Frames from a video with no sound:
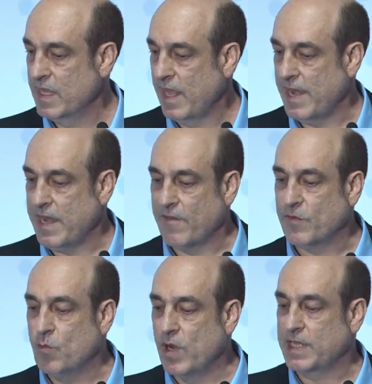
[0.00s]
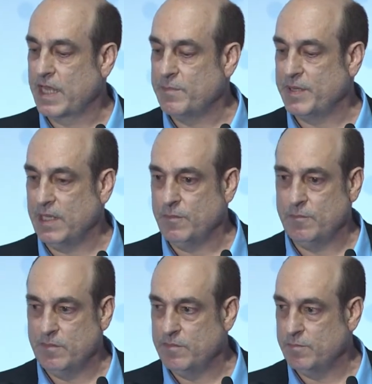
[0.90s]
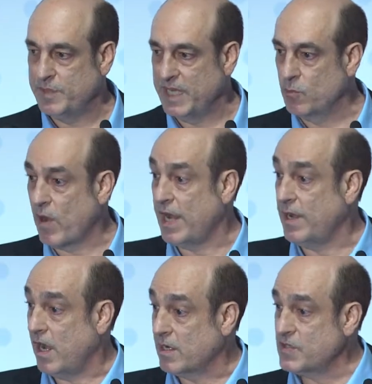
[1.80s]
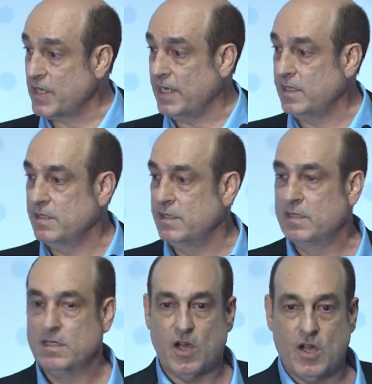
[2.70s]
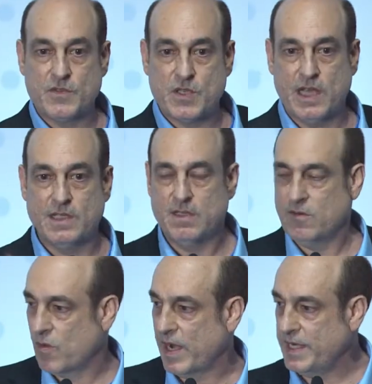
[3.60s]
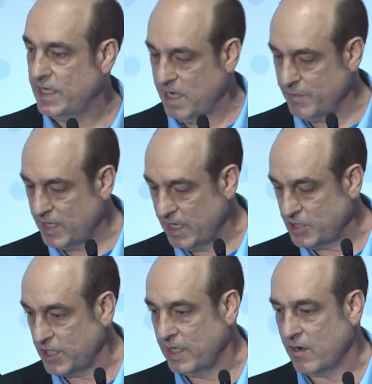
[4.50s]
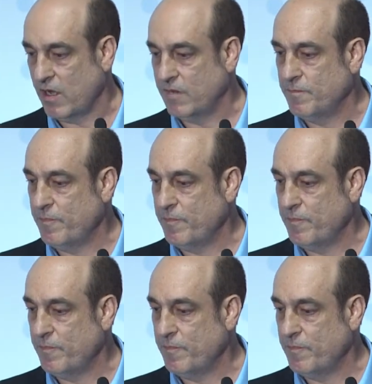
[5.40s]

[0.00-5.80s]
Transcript: And everyone can be being read on-site, off-site, or any combination thereof.